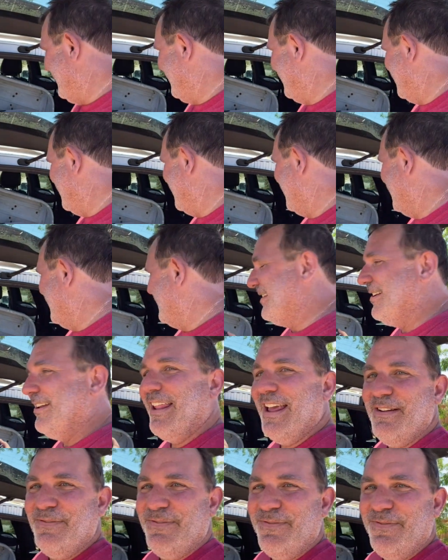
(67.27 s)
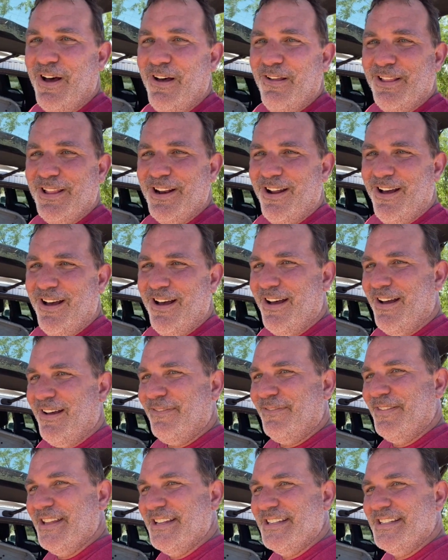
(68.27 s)
They're like falling
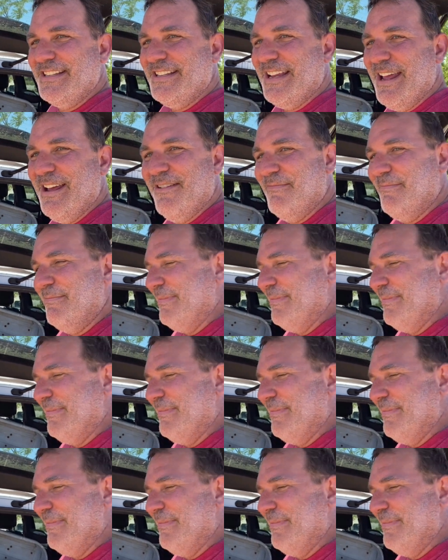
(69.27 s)
off the stem,